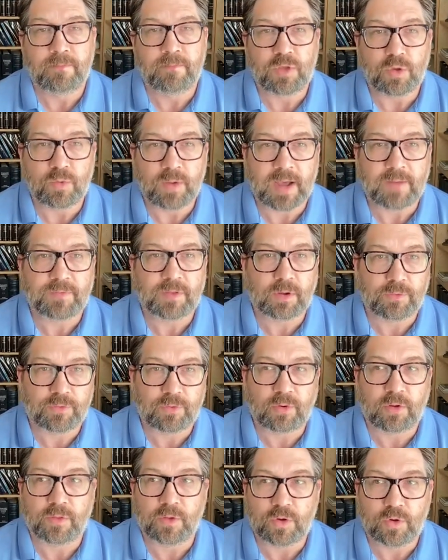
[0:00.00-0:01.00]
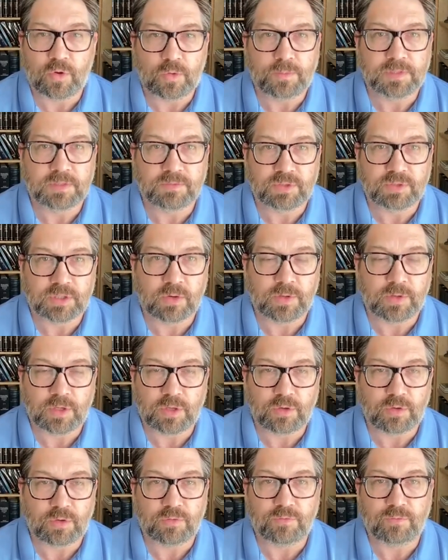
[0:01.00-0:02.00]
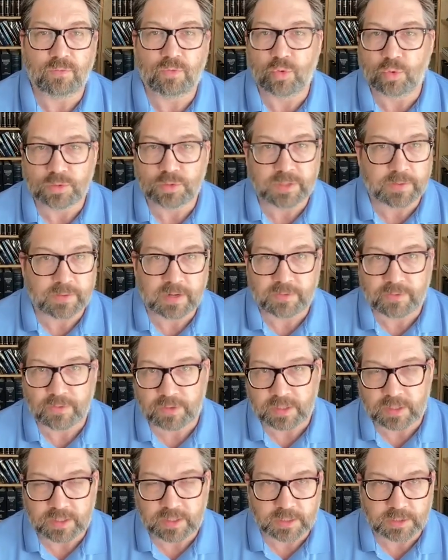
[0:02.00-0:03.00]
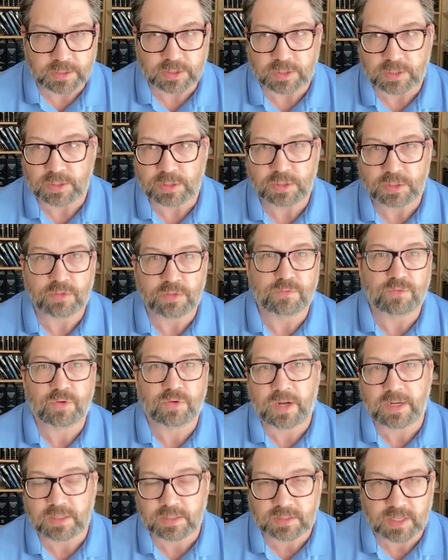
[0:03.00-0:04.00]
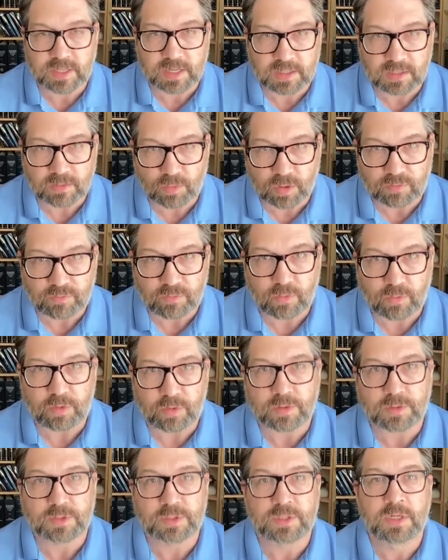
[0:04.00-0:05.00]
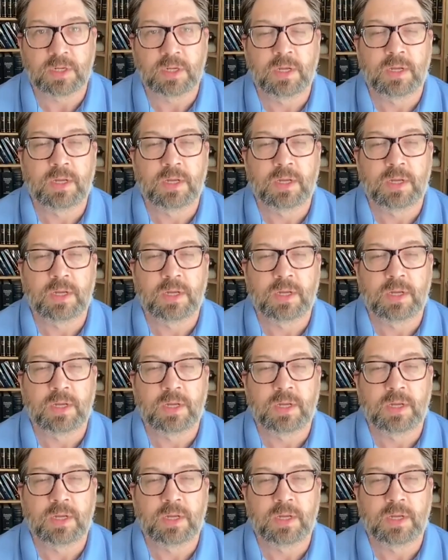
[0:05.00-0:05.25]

You have to go through all the hoops of showing you've ruled out other conditions, you've tried to stay in the workforce.